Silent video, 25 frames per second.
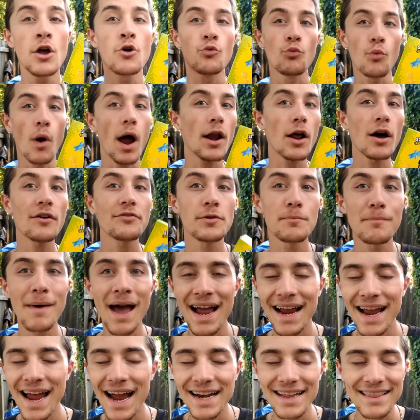right off the
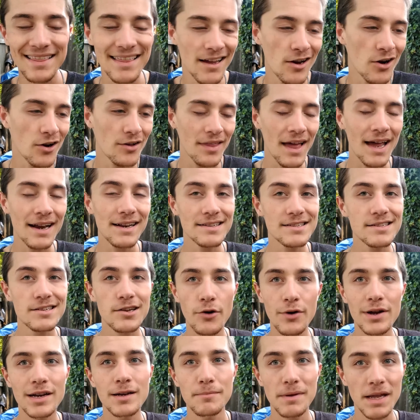bat kind of thing, are that it's
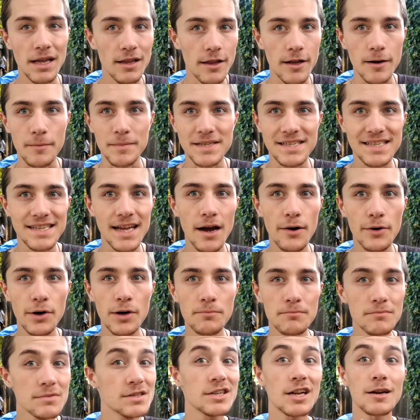going to be a little bit sour,
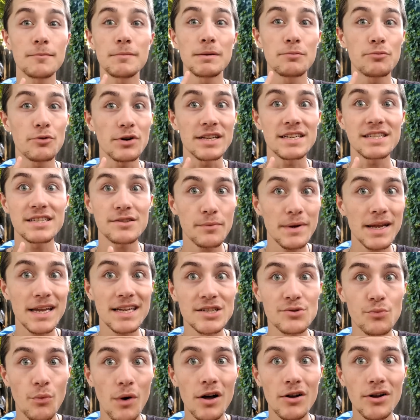it's going to be pretty sweet
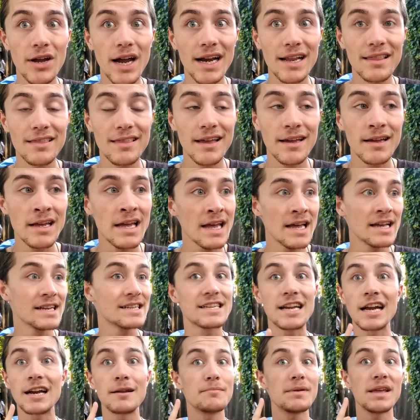as well kind of thing, it's
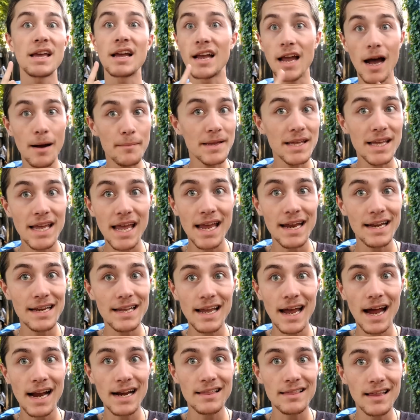going to be a gummy candy
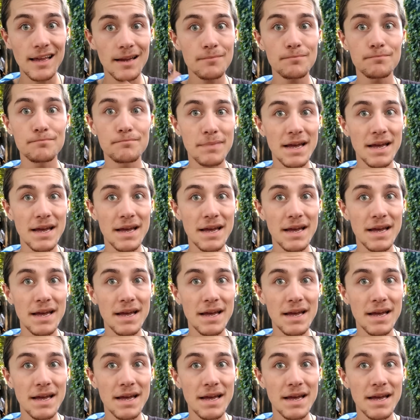kind of thing.